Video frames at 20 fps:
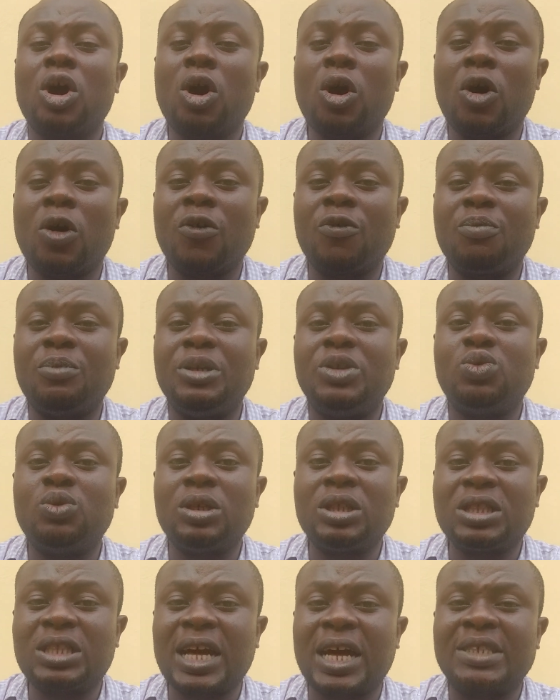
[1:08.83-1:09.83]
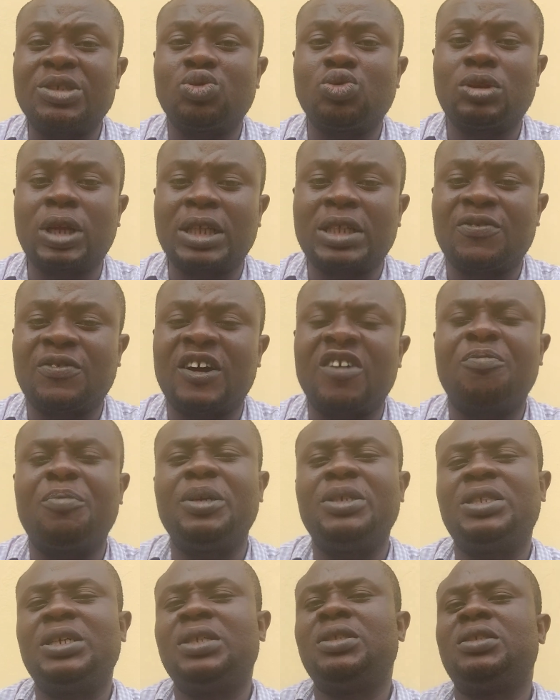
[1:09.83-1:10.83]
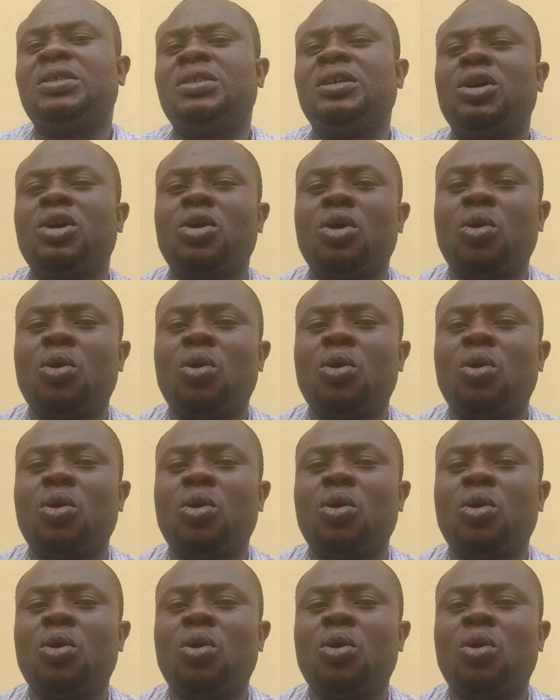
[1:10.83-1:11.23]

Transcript: of between 30 to 35%.